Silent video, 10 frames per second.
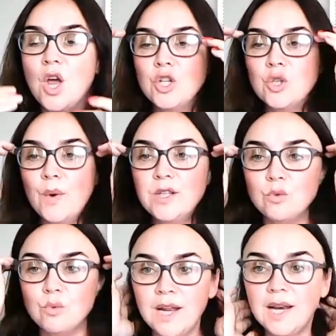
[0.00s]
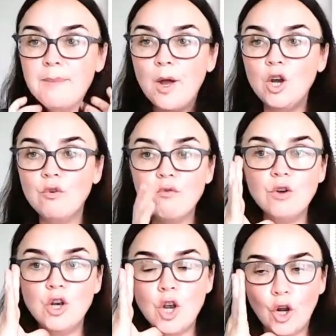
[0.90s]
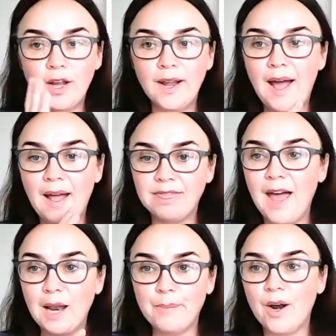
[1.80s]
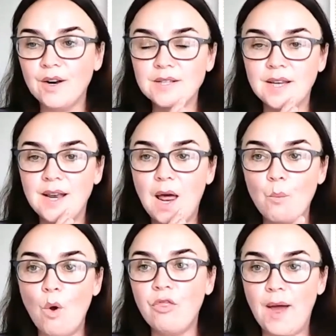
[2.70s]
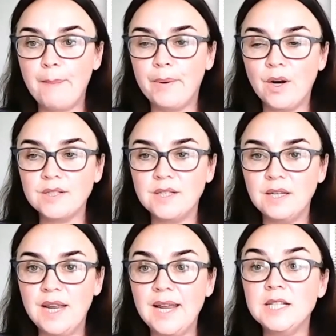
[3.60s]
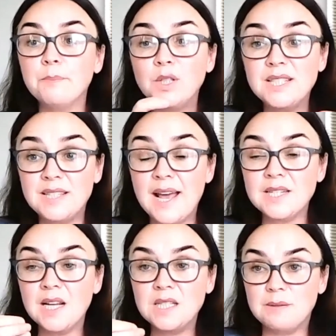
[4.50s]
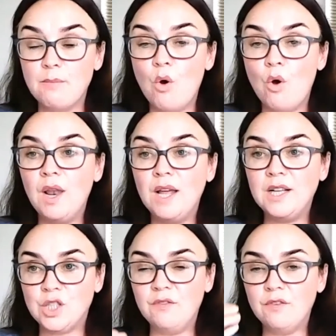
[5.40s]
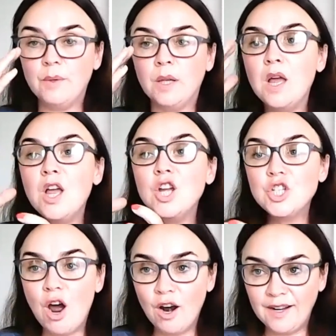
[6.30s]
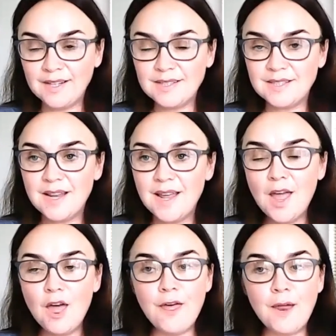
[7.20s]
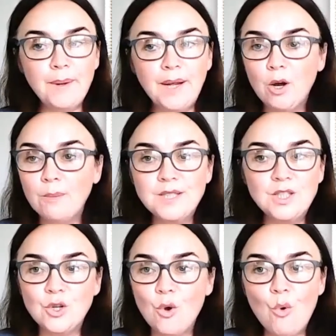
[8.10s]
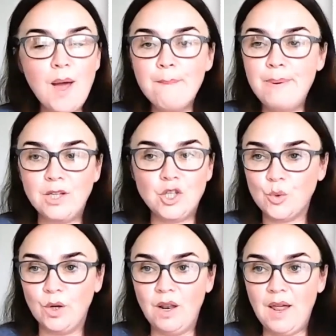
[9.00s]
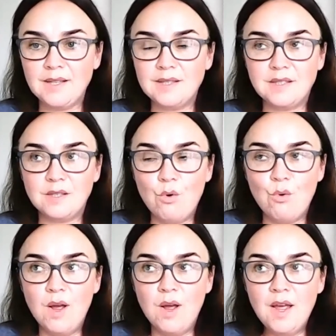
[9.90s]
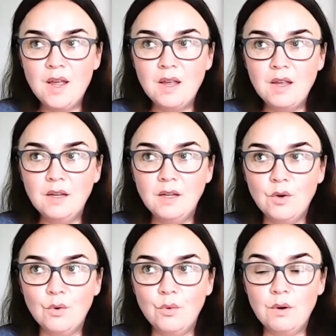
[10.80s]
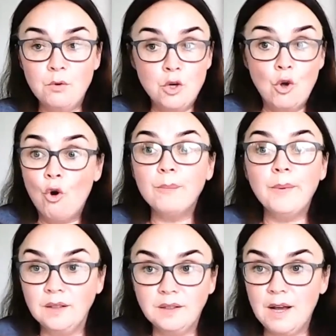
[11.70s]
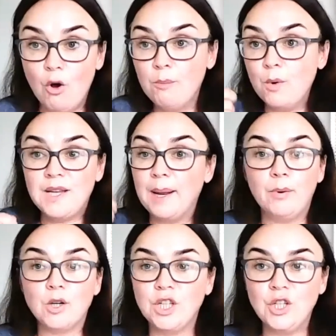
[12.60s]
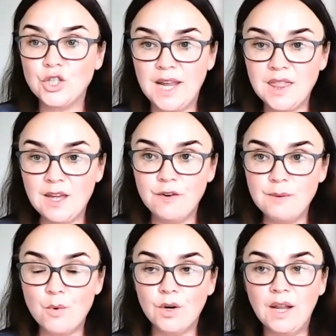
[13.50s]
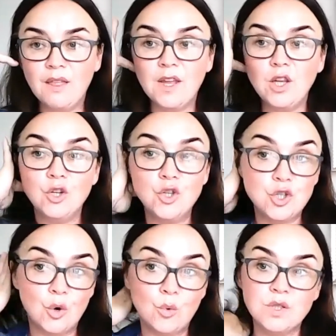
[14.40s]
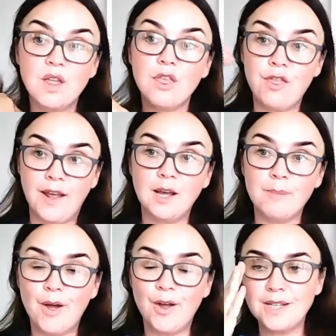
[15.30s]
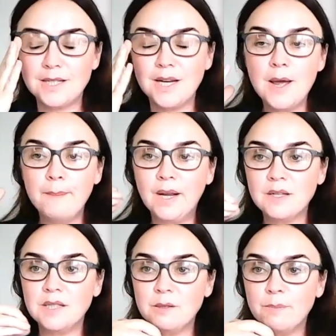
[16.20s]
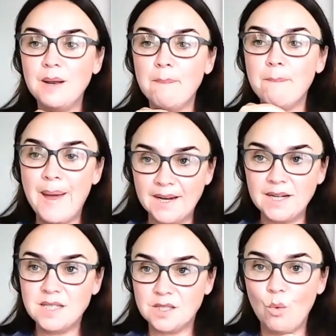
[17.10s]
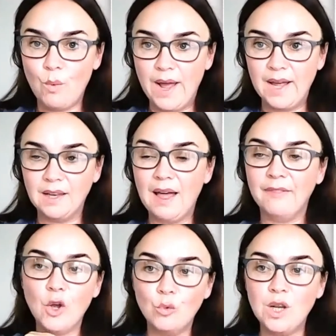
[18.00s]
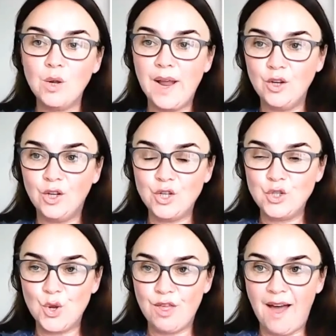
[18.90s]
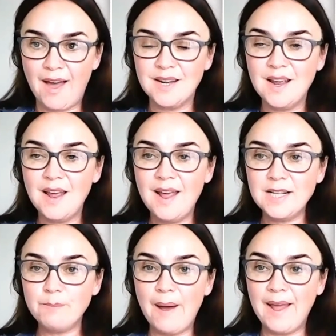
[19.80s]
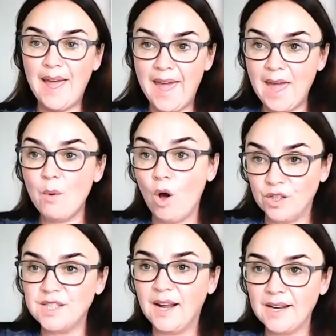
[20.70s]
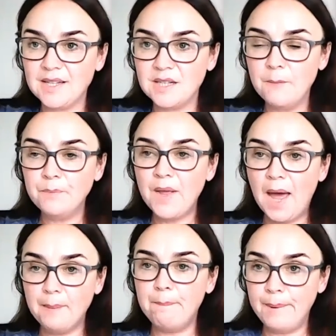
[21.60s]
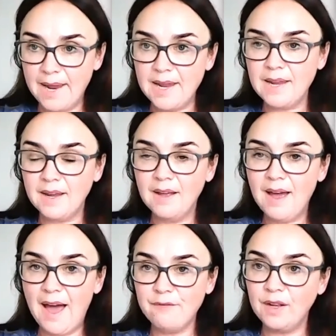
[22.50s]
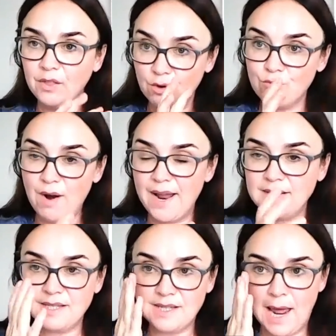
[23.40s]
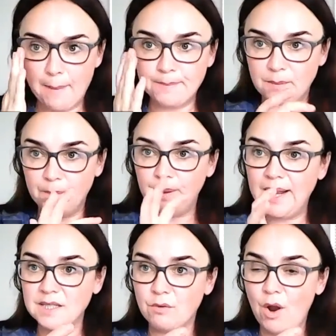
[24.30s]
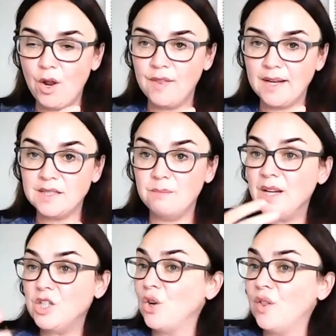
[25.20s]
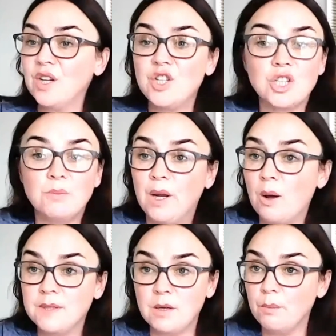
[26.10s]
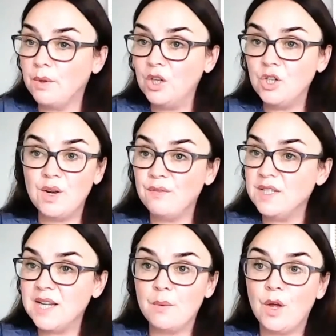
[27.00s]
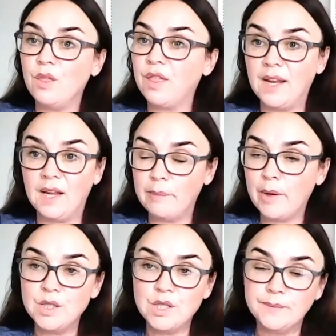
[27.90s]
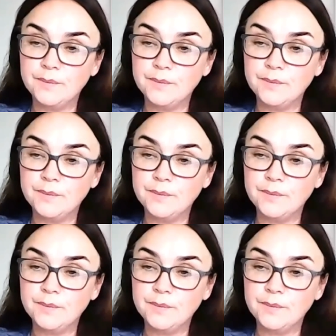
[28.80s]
So it's really about looking at that person and what that person needs, but setting small, achievable targets that become so habitual and so, you know, normal, almost like brushing your teeth every morning, that you don't think about it because it's been embedded so well. And the only way you can do that is by A, wanting it, and B, having the right steps in place around that to make sure that it just becomes something you do every day without thinking about.